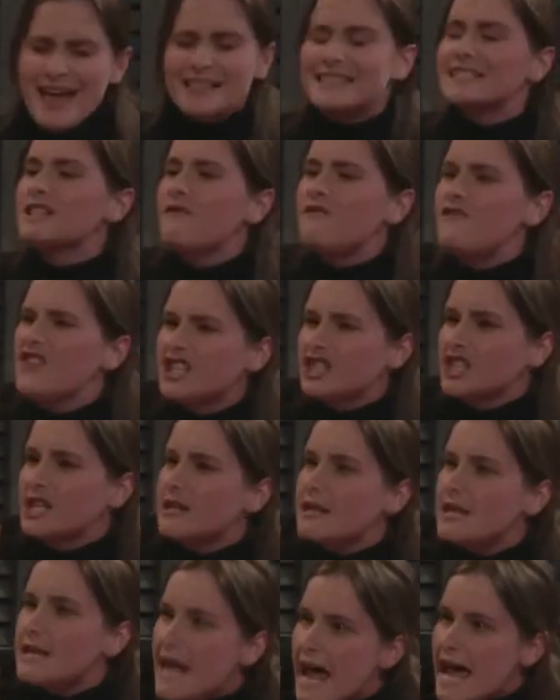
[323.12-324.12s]

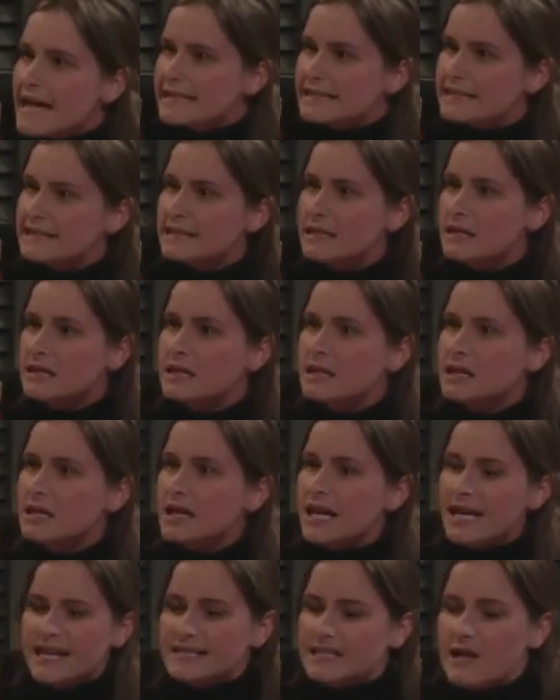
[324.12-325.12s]
Sufficient, yes.
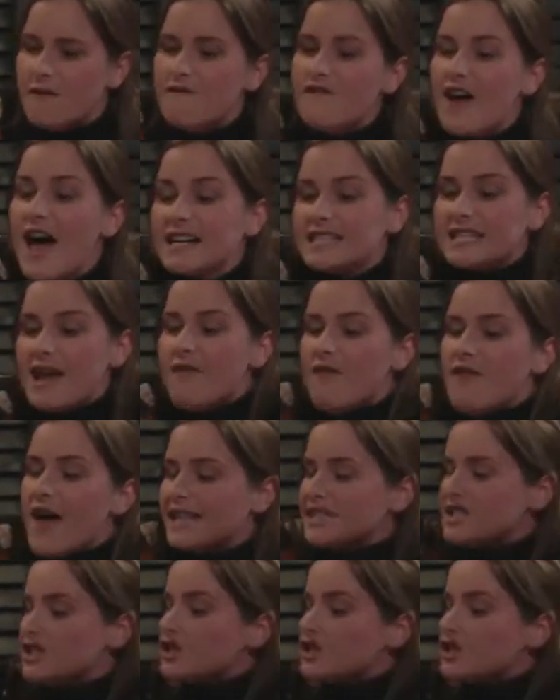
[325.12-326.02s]
It is a fact, and that